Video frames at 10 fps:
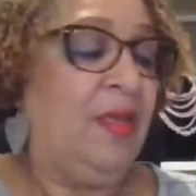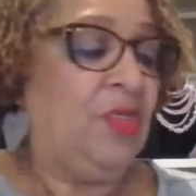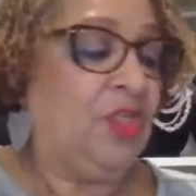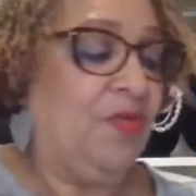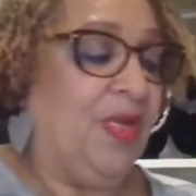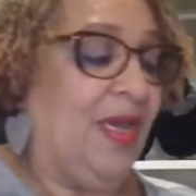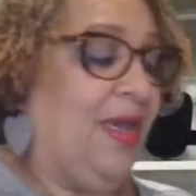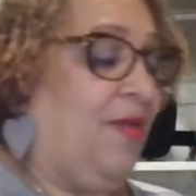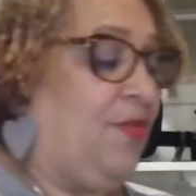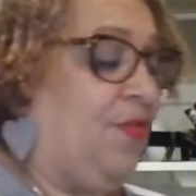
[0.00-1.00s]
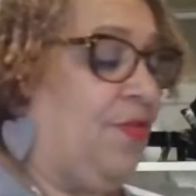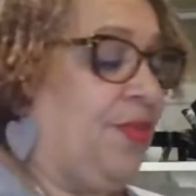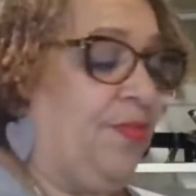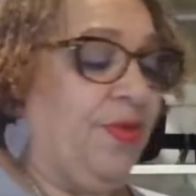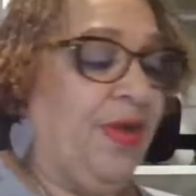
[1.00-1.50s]
Sherelle, I have you for
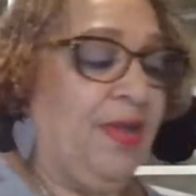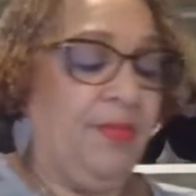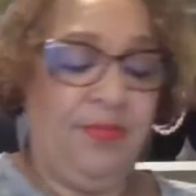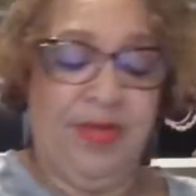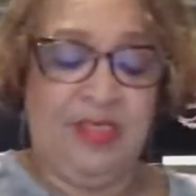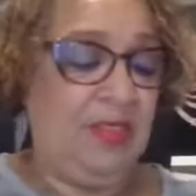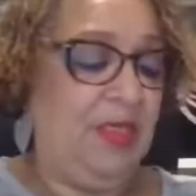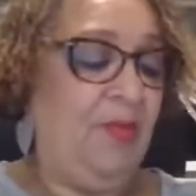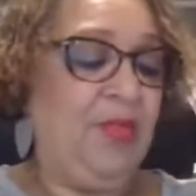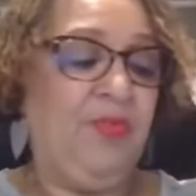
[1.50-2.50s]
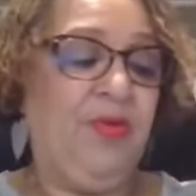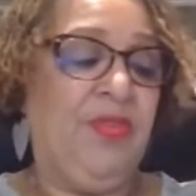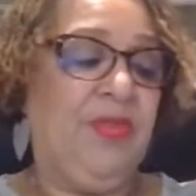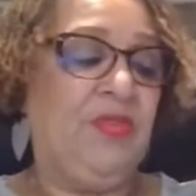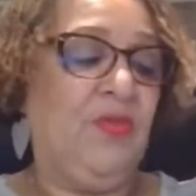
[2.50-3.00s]
the bracelet. I'm going to
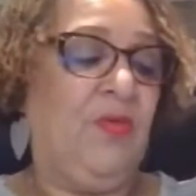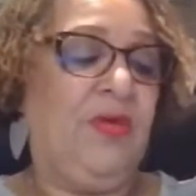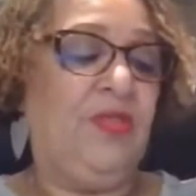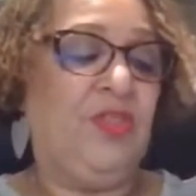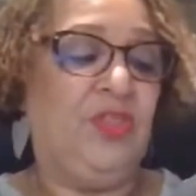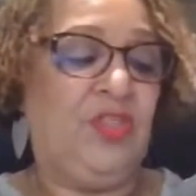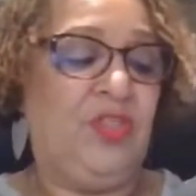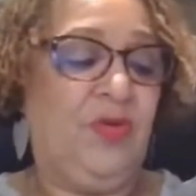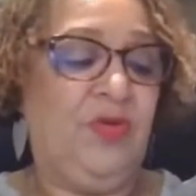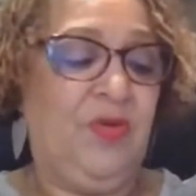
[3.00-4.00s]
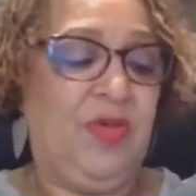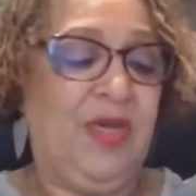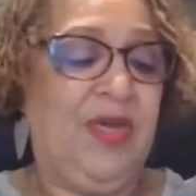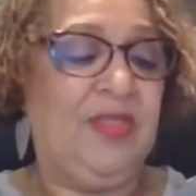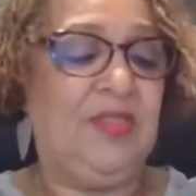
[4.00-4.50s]
put this on just to show you
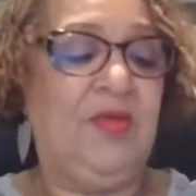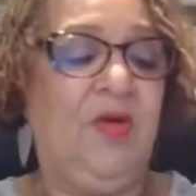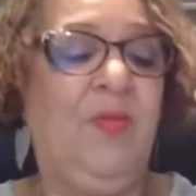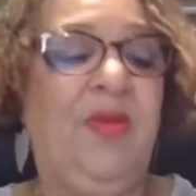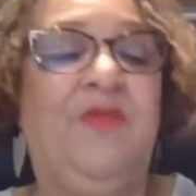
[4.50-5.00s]
guys on my